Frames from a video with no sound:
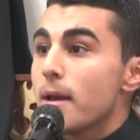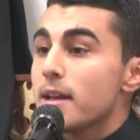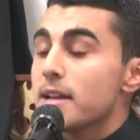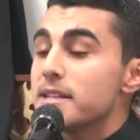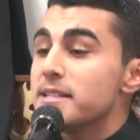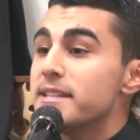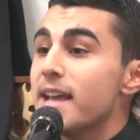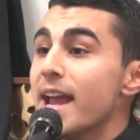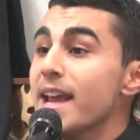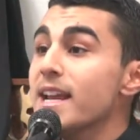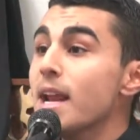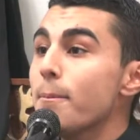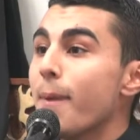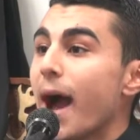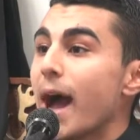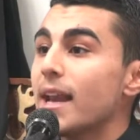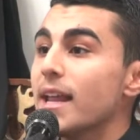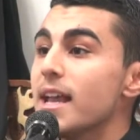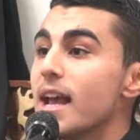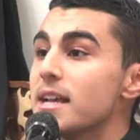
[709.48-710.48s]
Zainab
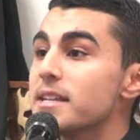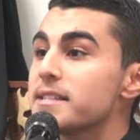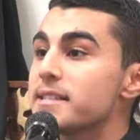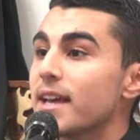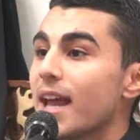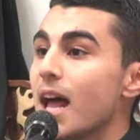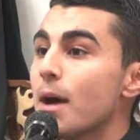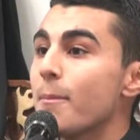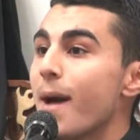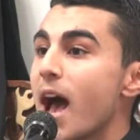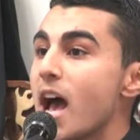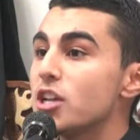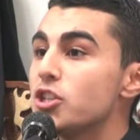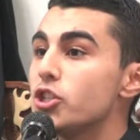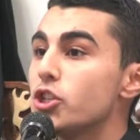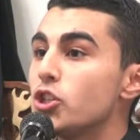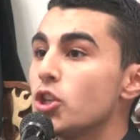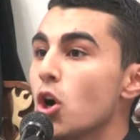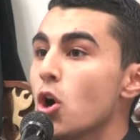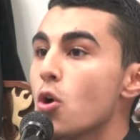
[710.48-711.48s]
alayhi salam,
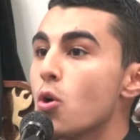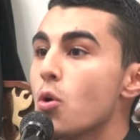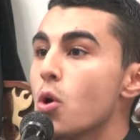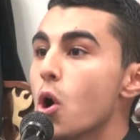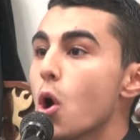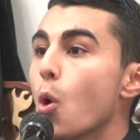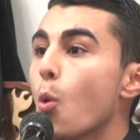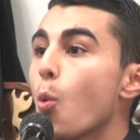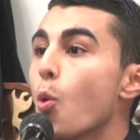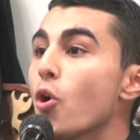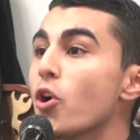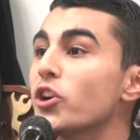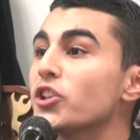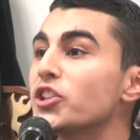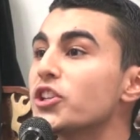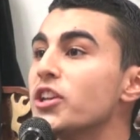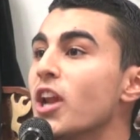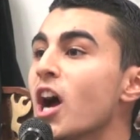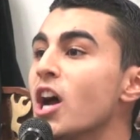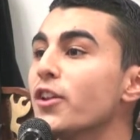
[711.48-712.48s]
as you know, were
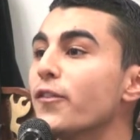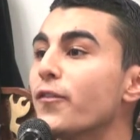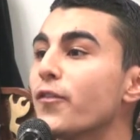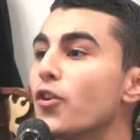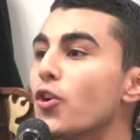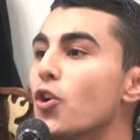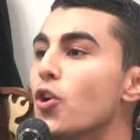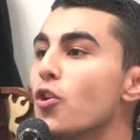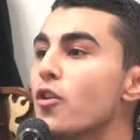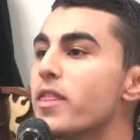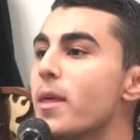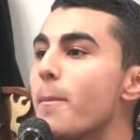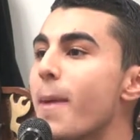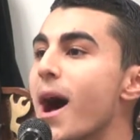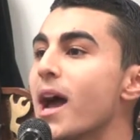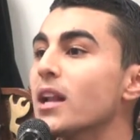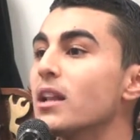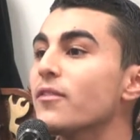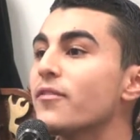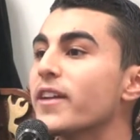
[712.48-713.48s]
it not for her, the
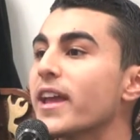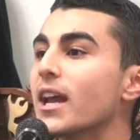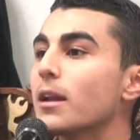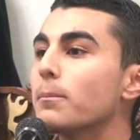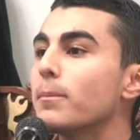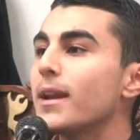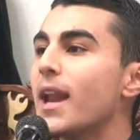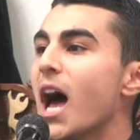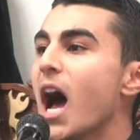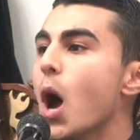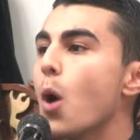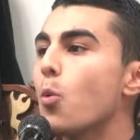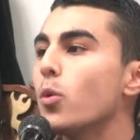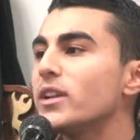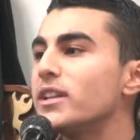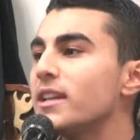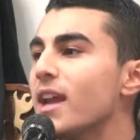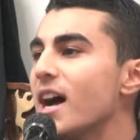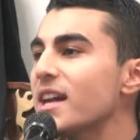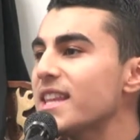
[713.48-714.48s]
Battle of Karbala
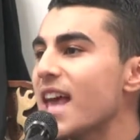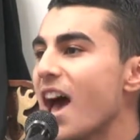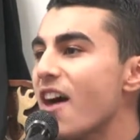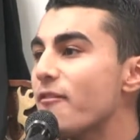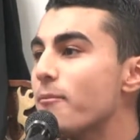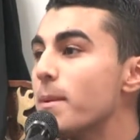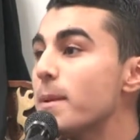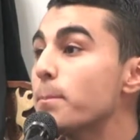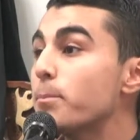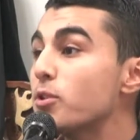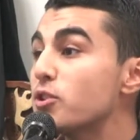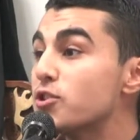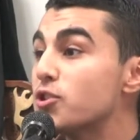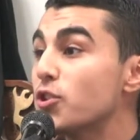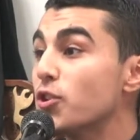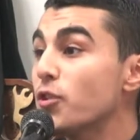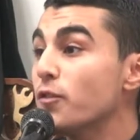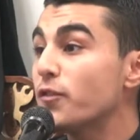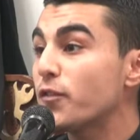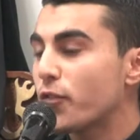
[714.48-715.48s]
would not have been
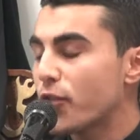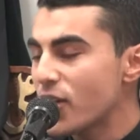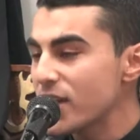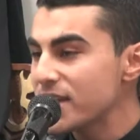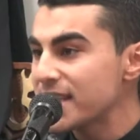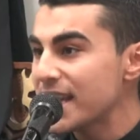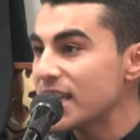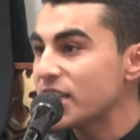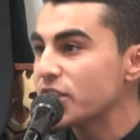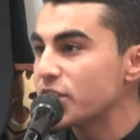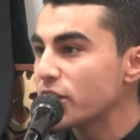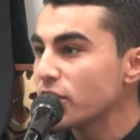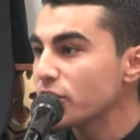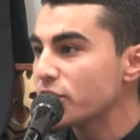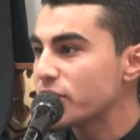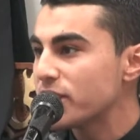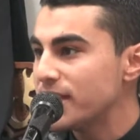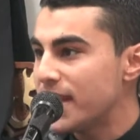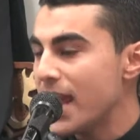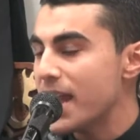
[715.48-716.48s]
preserved for us until
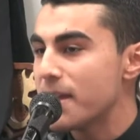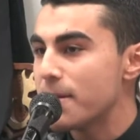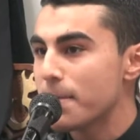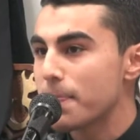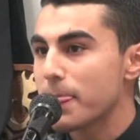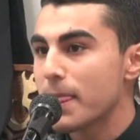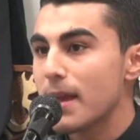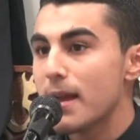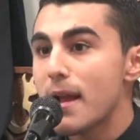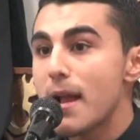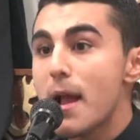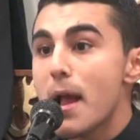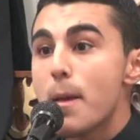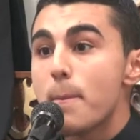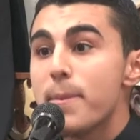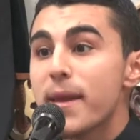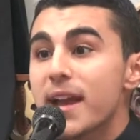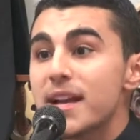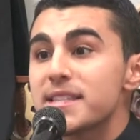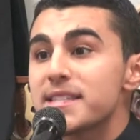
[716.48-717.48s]
today.
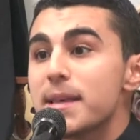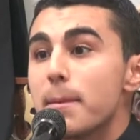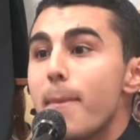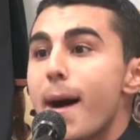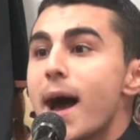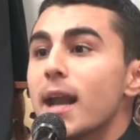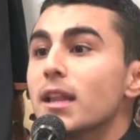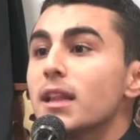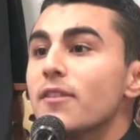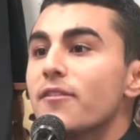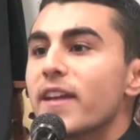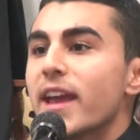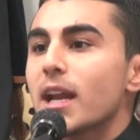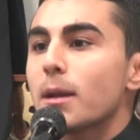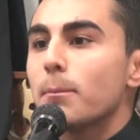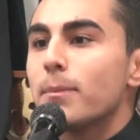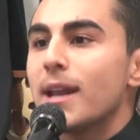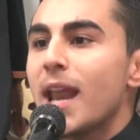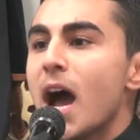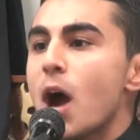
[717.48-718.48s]
Because the Battle of
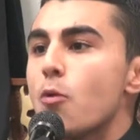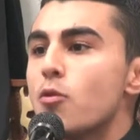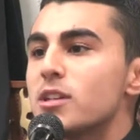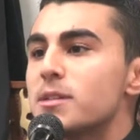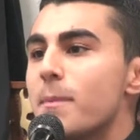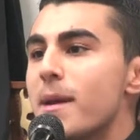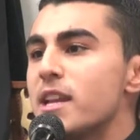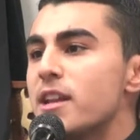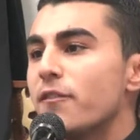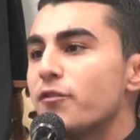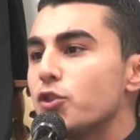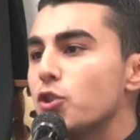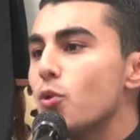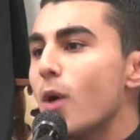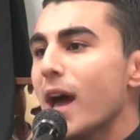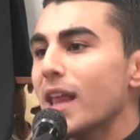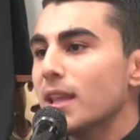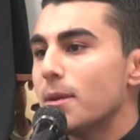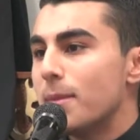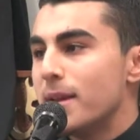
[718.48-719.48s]
Karbala was made of 2
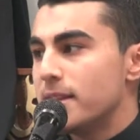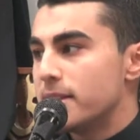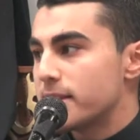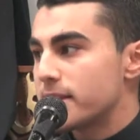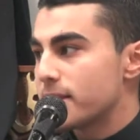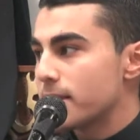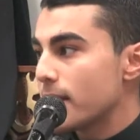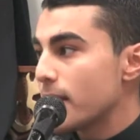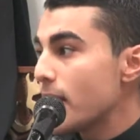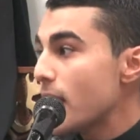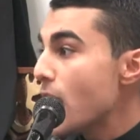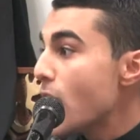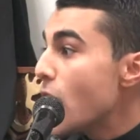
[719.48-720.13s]
elements.